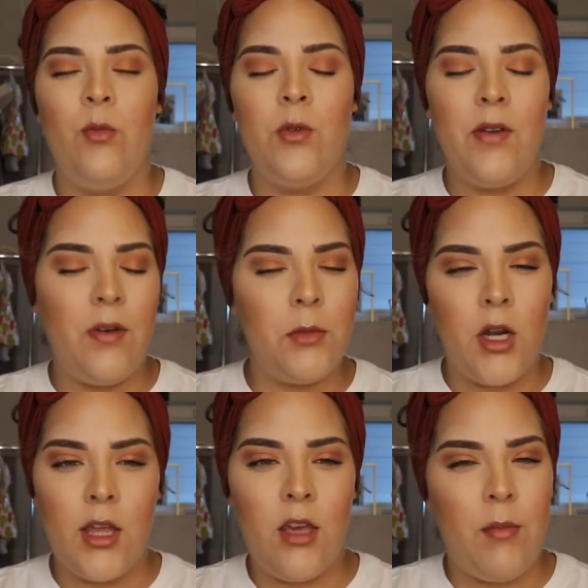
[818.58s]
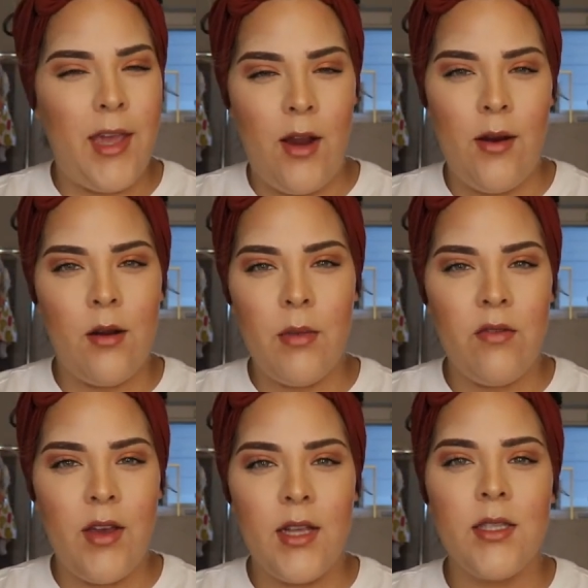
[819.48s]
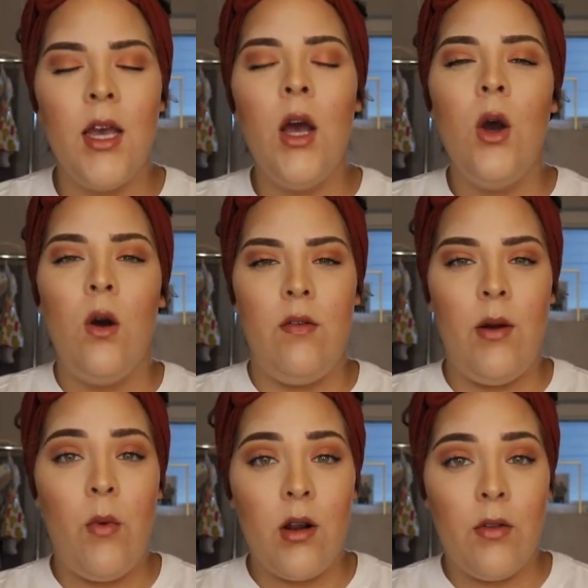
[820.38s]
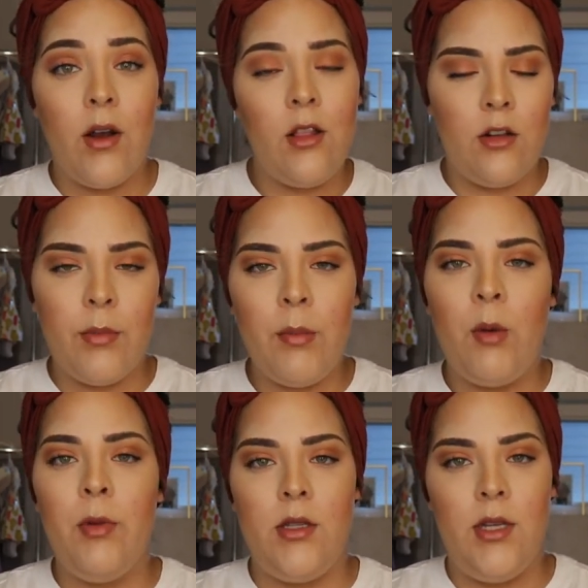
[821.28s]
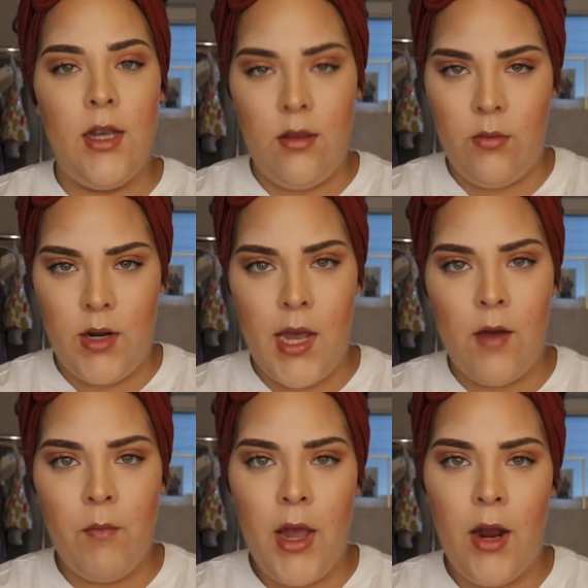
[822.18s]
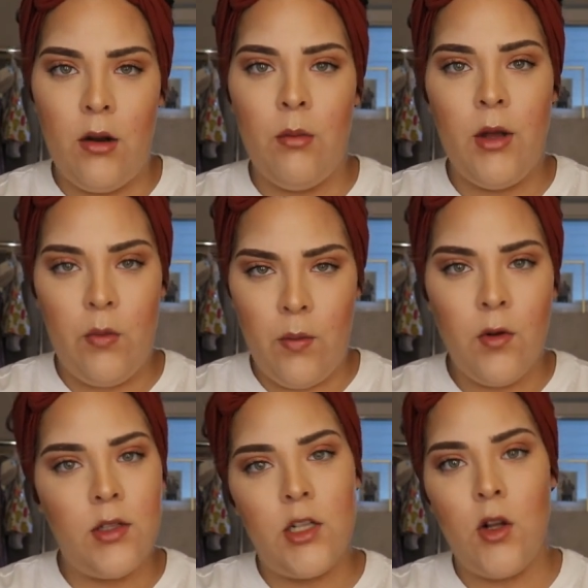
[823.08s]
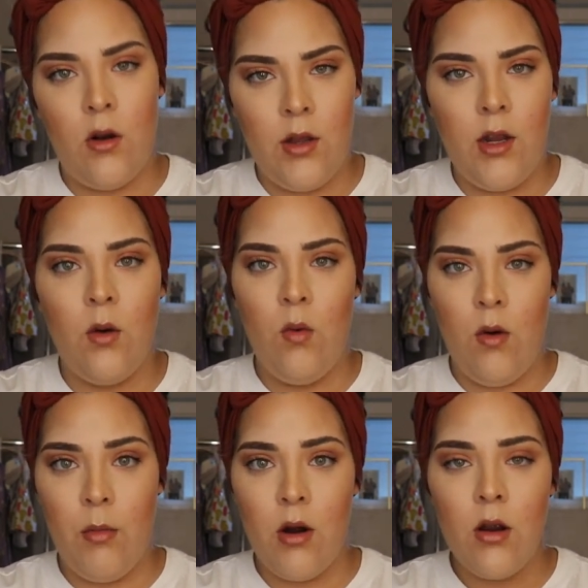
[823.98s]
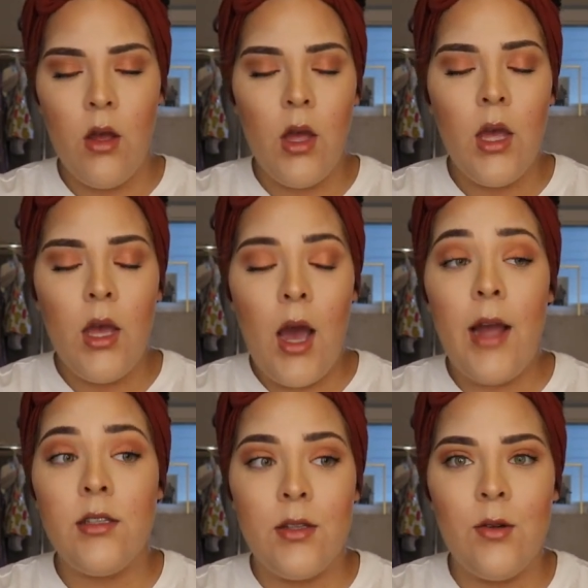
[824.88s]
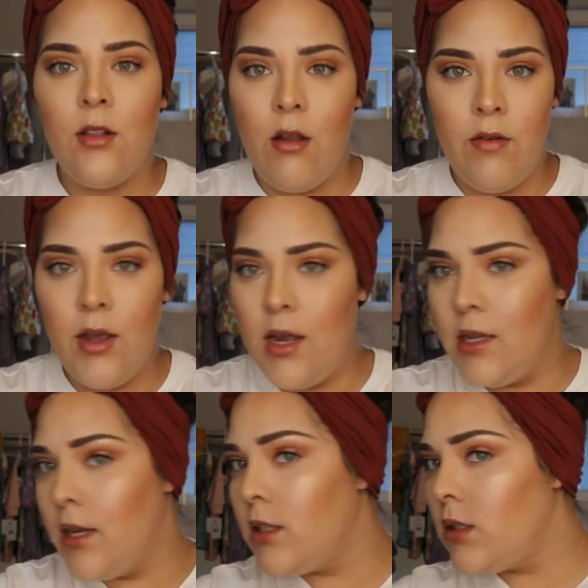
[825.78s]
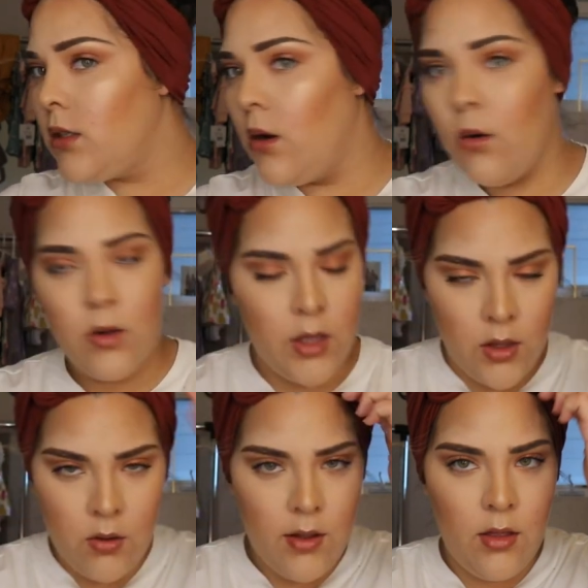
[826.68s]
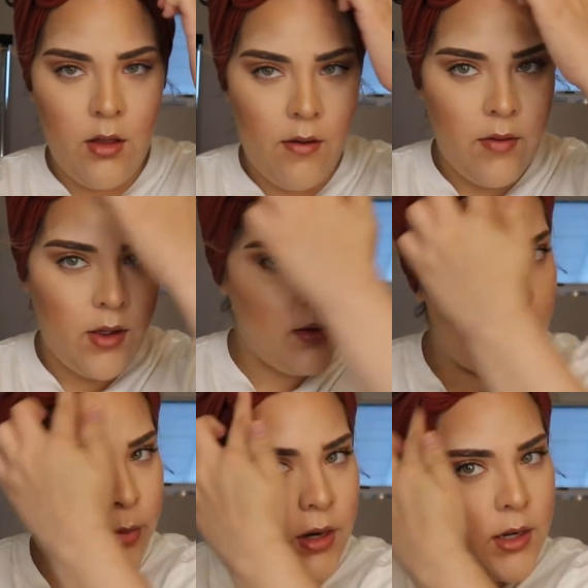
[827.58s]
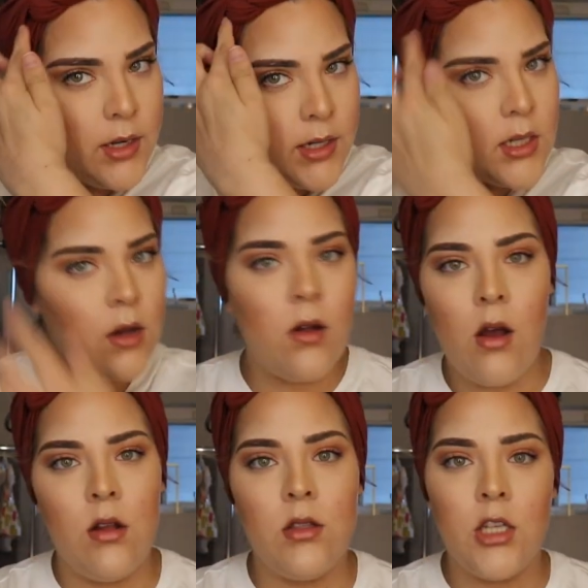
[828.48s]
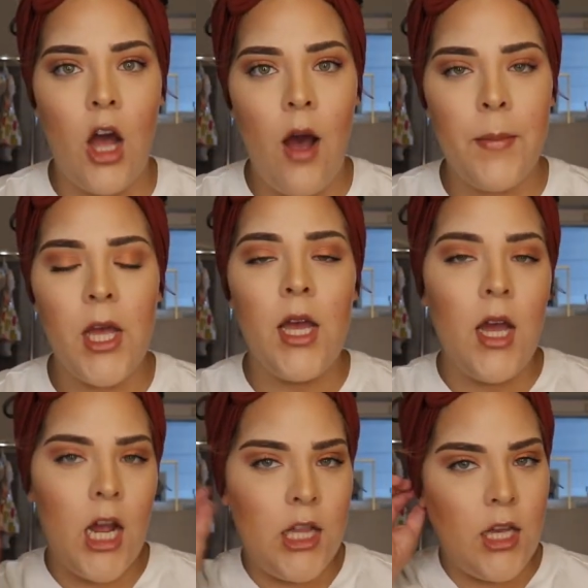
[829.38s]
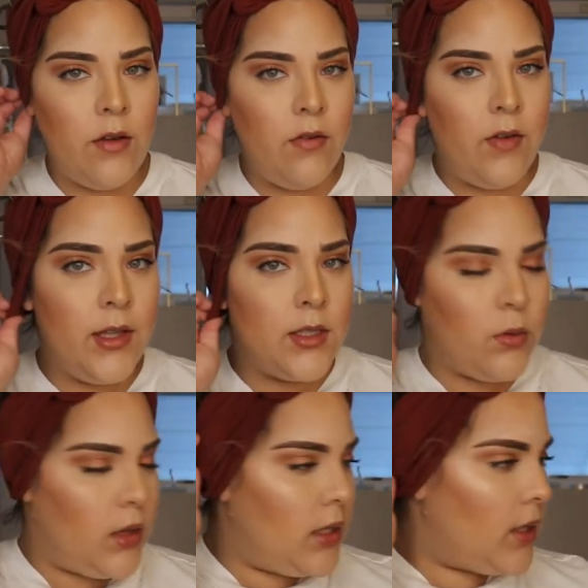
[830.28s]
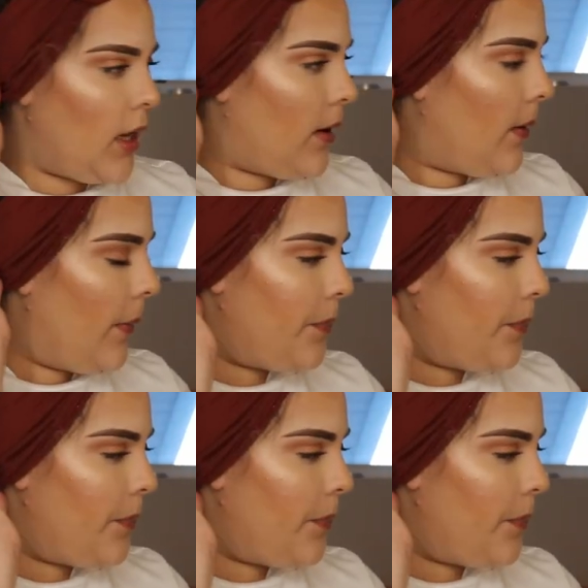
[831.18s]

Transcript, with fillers: if I'm trying to keep my hair out of my face or if I want to look a little bit more put together when I have my hair in a bun when I'm going to like Target or Walmart. I still love it. I think it's so cute. I love the braided detail on top. I think it fits with these like,